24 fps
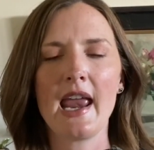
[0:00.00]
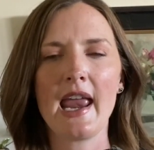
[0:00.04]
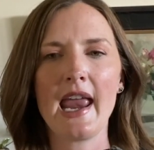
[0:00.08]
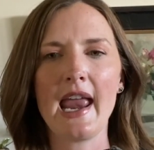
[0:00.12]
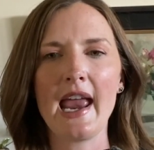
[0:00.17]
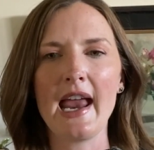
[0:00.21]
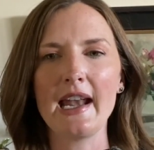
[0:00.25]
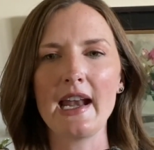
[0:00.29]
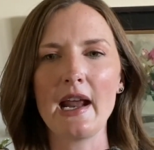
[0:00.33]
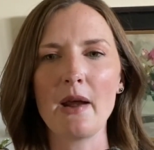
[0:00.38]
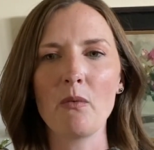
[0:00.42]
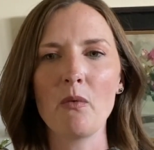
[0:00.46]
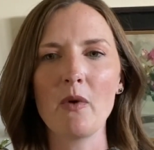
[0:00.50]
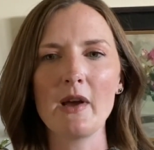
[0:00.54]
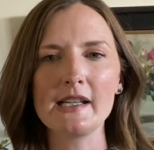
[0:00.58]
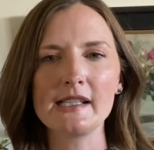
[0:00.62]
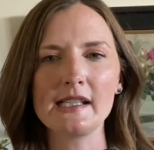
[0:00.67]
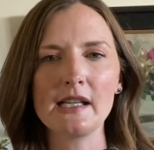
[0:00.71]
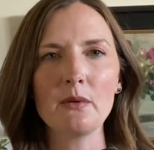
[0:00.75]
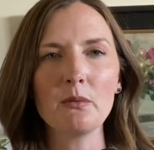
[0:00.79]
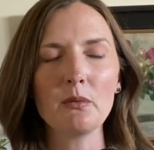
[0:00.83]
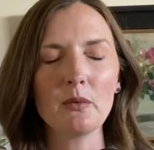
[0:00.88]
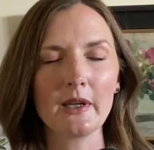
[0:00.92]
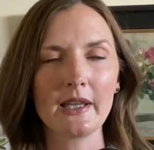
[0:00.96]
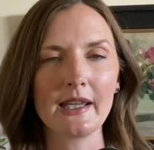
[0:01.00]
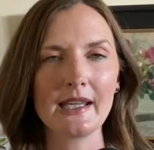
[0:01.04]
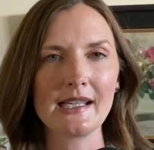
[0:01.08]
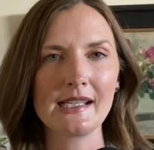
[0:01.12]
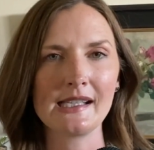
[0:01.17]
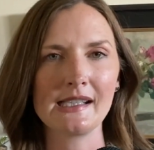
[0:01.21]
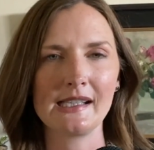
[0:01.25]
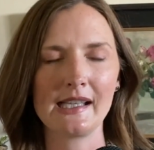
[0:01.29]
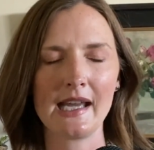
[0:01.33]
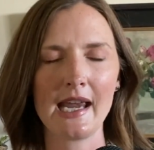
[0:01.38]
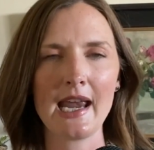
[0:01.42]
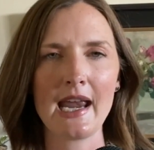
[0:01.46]
And I wasn't really
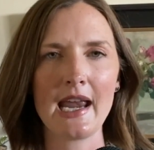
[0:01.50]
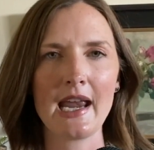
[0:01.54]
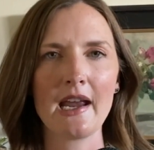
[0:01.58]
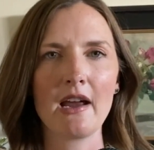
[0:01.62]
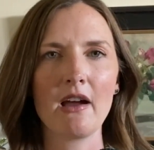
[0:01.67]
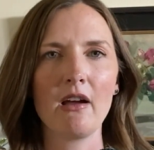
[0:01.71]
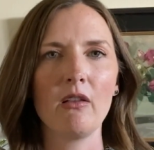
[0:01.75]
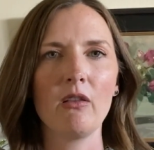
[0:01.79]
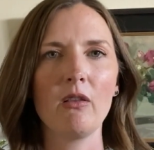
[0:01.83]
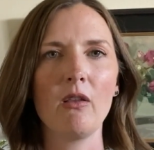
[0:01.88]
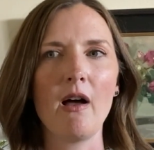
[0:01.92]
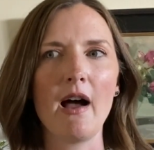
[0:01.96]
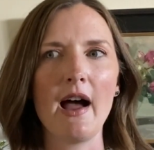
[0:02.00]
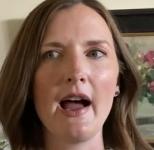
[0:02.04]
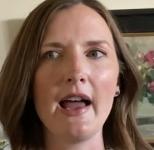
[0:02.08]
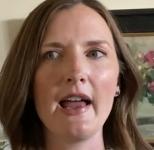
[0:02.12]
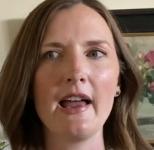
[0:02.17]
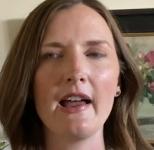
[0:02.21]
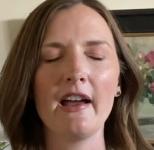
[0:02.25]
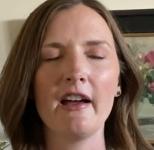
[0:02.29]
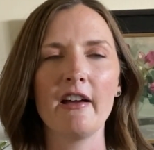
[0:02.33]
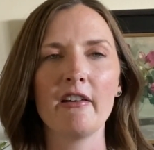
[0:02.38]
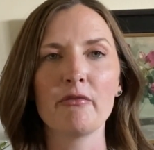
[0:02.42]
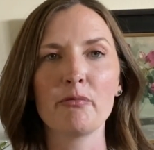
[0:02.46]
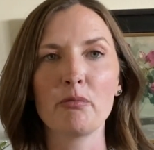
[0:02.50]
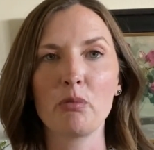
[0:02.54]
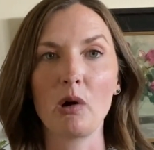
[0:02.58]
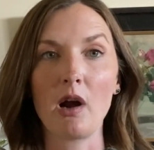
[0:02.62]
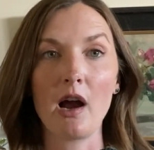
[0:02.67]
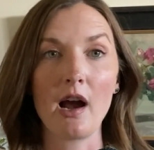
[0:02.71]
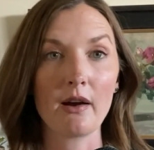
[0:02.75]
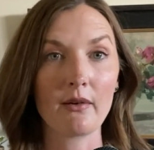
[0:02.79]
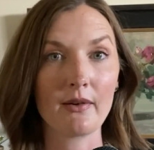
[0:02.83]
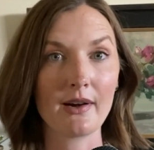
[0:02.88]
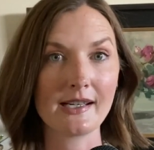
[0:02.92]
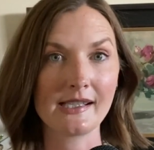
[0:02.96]
seeing a lot of
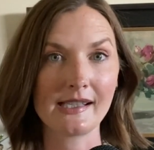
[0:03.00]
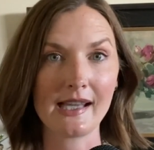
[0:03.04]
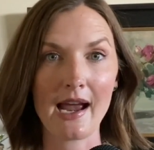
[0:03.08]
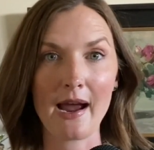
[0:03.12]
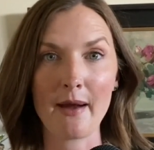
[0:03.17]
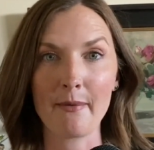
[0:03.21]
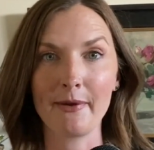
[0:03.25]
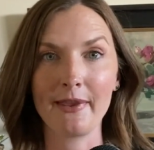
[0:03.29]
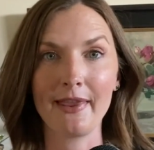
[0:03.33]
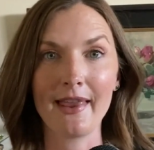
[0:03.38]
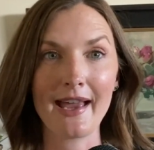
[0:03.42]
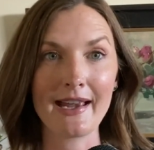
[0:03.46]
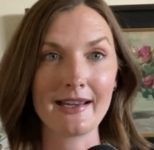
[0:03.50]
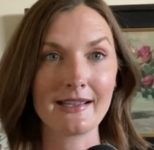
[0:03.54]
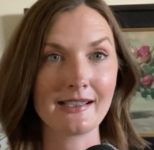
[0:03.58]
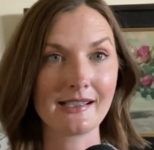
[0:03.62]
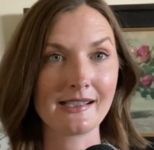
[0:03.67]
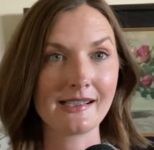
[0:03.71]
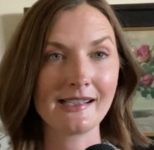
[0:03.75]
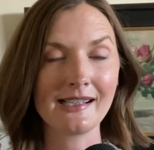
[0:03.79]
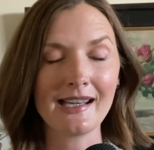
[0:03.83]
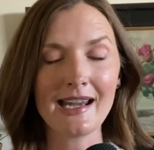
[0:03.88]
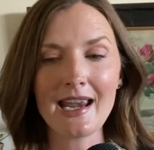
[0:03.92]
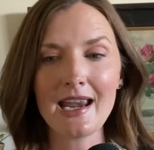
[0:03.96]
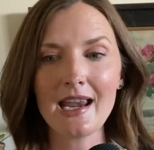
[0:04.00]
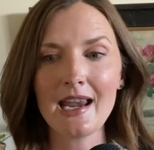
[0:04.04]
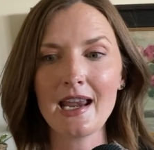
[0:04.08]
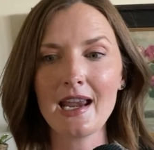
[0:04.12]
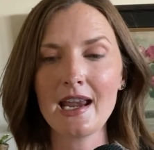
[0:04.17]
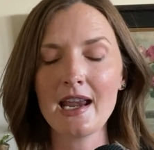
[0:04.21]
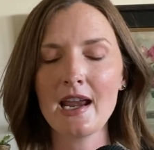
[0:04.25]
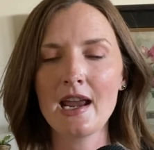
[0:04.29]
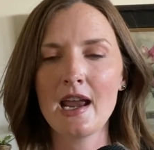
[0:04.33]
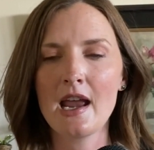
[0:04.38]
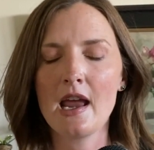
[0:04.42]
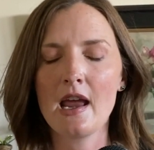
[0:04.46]
progress that I would like to
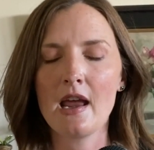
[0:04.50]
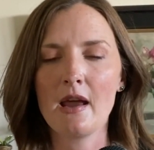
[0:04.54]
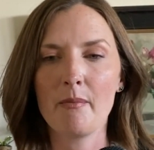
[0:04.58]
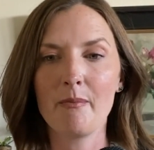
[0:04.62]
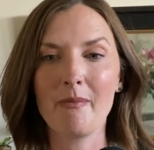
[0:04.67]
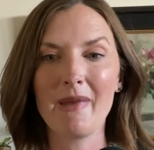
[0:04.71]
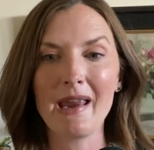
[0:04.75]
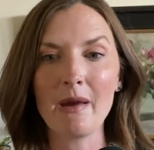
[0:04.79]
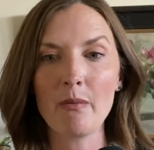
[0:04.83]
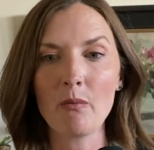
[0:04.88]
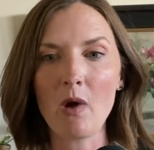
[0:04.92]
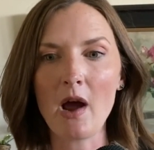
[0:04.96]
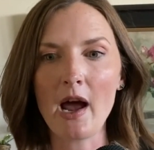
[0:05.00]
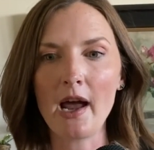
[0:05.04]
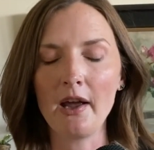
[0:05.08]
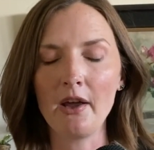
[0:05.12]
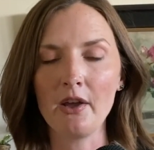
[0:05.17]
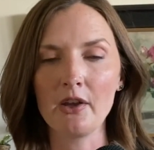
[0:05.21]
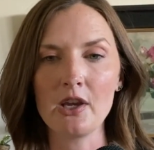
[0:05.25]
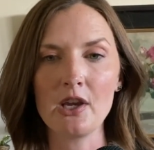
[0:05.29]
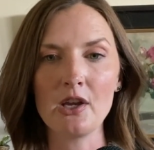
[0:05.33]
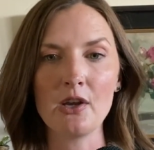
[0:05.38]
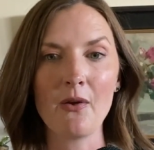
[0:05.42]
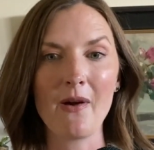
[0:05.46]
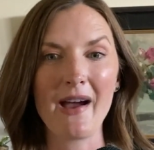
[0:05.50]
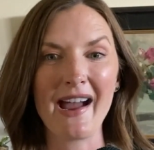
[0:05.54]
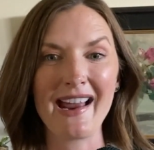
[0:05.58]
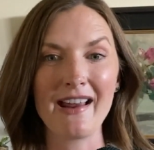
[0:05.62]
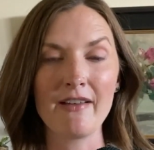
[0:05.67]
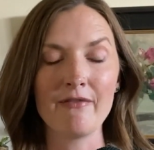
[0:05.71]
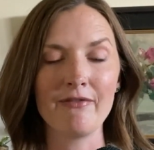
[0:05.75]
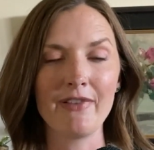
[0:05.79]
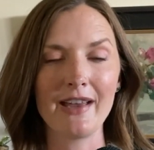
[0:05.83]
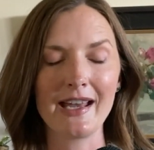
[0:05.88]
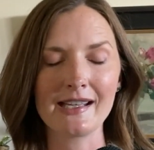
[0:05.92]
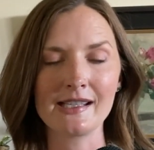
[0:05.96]
see. Meanwhile, I
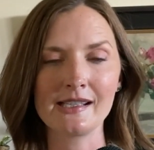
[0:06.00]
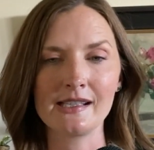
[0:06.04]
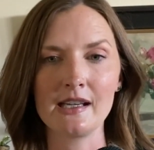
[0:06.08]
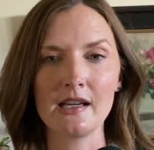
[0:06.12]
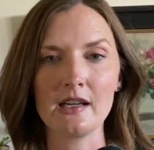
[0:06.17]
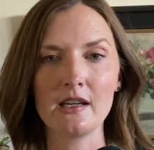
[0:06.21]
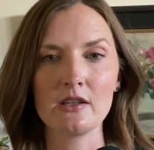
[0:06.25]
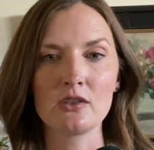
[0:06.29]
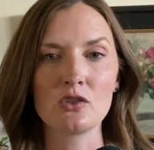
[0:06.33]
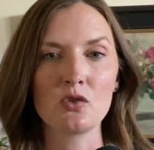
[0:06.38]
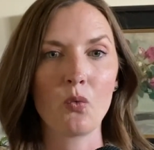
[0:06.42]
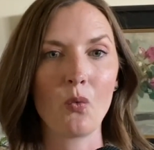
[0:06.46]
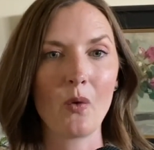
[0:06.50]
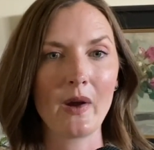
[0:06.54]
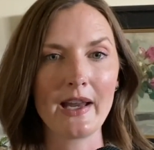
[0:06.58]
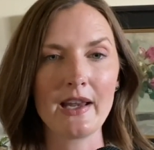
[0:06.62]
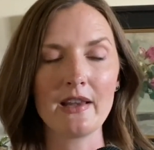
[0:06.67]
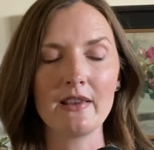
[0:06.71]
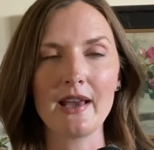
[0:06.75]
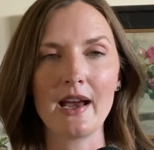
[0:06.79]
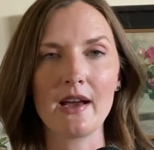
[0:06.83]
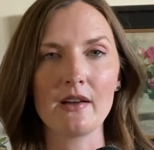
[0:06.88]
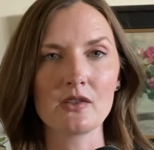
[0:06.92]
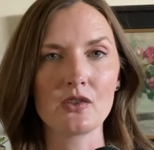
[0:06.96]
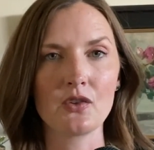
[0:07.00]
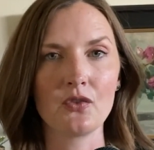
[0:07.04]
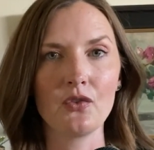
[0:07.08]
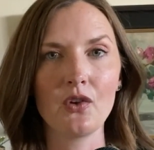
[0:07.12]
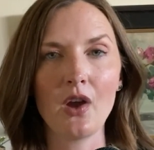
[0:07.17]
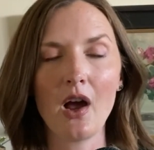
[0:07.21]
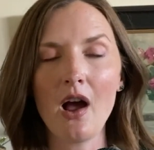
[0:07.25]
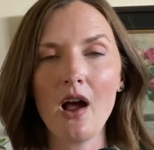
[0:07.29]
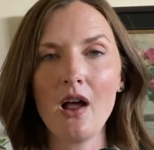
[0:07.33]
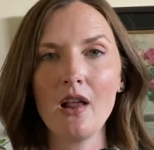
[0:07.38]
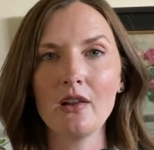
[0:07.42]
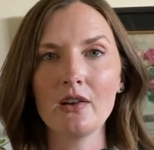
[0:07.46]
invested
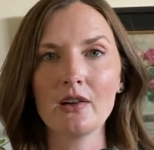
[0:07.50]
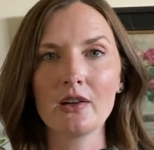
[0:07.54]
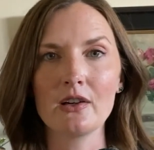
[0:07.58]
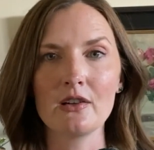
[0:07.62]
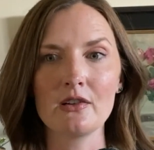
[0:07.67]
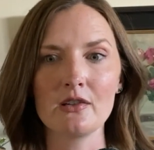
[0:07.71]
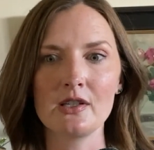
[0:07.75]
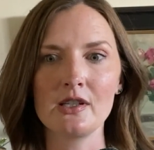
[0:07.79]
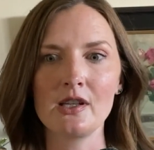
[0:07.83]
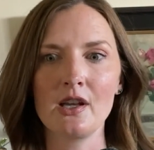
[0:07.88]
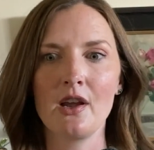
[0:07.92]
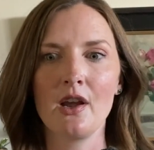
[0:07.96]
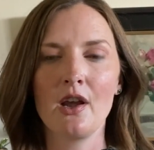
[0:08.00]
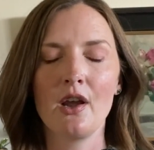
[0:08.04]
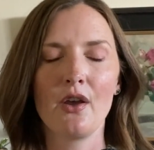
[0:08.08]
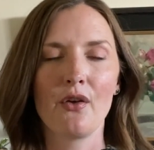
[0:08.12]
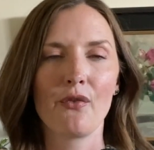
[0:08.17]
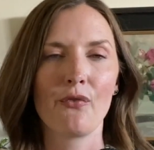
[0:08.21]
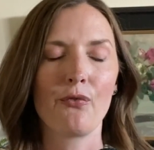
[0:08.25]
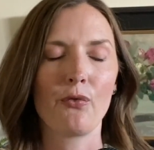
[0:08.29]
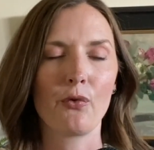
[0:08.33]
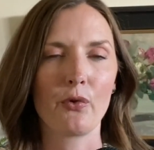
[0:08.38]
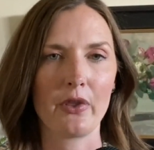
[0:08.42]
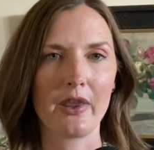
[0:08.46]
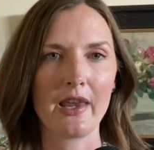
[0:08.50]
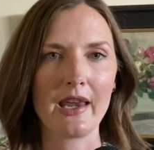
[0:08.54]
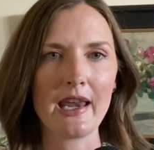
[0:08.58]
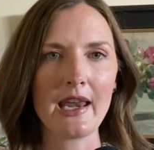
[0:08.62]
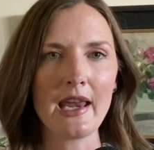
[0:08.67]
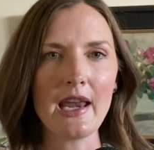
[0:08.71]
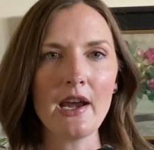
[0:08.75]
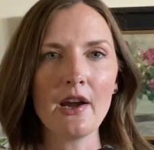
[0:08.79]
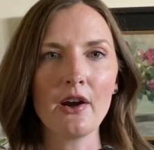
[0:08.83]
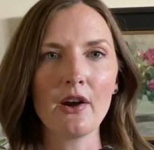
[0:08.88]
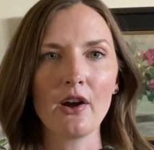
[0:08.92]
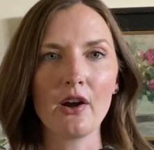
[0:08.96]
$20,000 for the
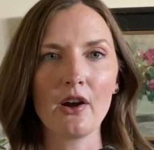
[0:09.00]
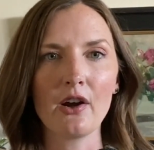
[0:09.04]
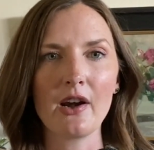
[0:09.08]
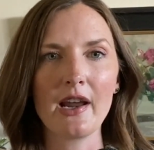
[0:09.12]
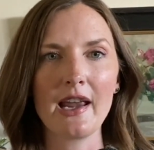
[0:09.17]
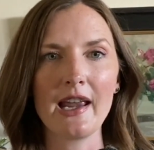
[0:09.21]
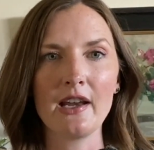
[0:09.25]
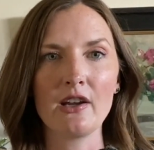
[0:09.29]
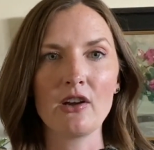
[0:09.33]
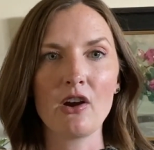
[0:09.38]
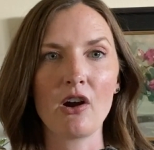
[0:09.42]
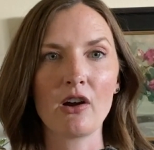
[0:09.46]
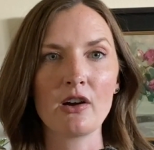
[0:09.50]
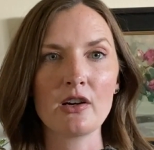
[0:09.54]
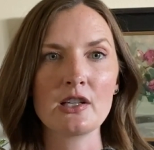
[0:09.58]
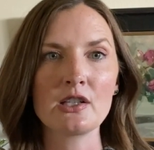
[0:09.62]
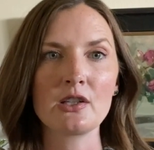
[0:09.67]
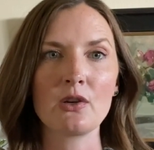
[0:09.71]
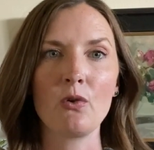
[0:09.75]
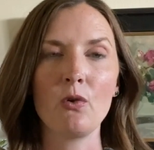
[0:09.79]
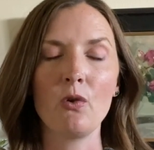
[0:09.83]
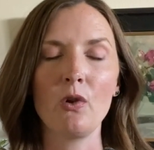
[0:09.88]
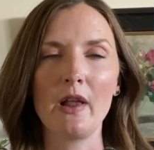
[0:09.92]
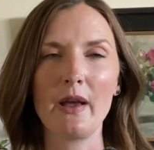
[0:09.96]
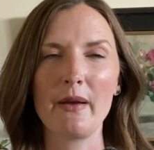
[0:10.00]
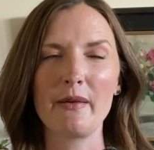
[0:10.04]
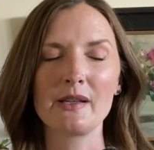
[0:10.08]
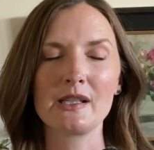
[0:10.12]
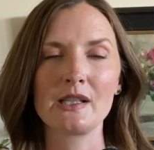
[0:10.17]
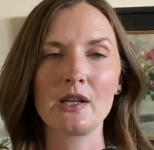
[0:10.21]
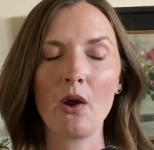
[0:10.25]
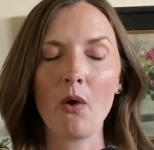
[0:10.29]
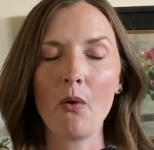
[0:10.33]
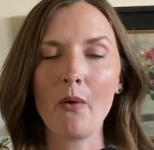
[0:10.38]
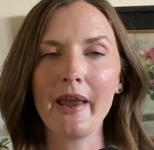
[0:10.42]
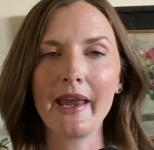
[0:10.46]
year in art school. I
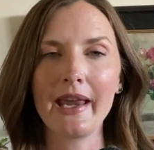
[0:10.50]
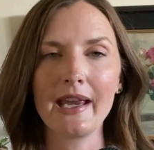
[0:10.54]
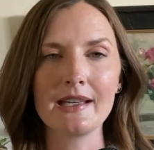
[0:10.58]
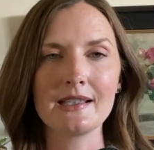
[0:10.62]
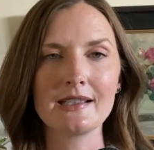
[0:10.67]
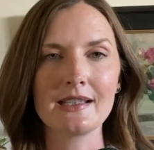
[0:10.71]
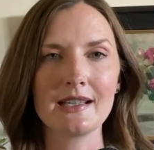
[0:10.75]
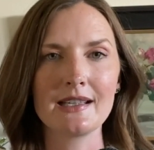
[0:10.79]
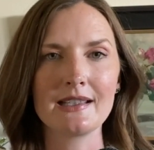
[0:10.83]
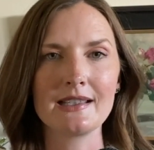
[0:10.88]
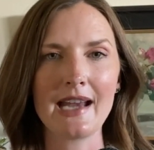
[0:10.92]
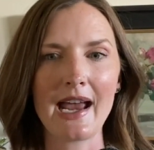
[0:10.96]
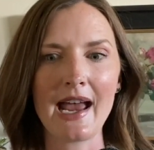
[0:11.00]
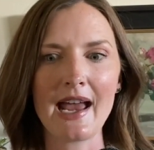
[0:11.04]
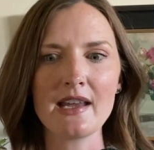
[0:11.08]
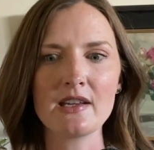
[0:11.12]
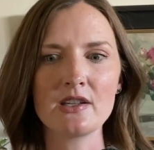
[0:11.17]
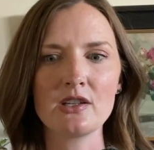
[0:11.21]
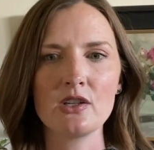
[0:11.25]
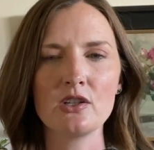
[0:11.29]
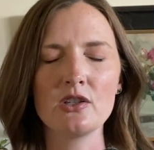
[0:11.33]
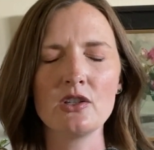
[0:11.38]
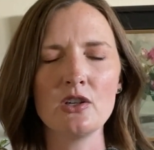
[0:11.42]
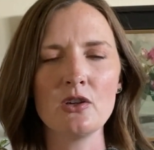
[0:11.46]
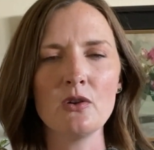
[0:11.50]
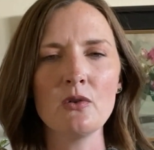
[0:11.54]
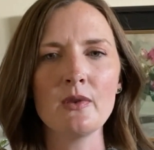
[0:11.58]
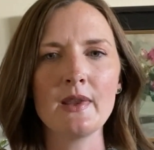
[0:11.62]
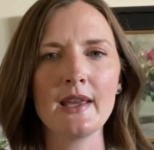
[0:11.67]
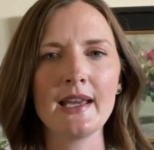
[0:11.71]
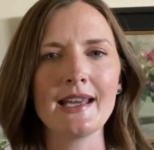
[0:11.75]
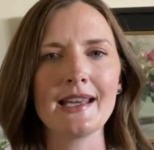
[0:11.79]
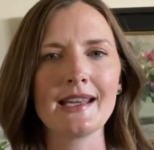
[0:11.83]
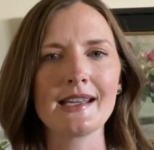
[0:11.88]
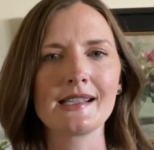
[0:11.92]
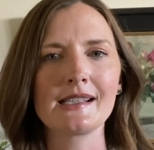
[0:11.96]
was going into debt to do
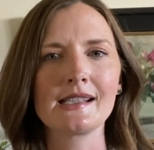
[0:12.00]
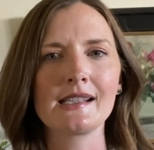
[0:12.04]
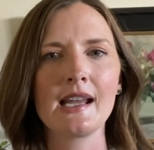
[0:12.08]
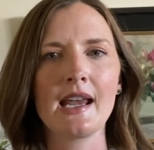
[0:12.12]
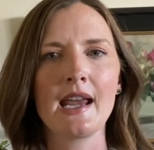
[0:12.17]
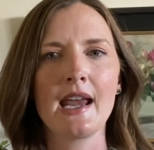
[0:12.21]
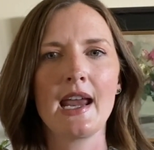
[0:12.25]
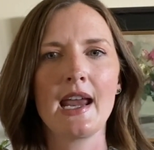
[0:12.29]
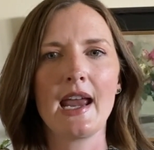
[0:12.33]
this.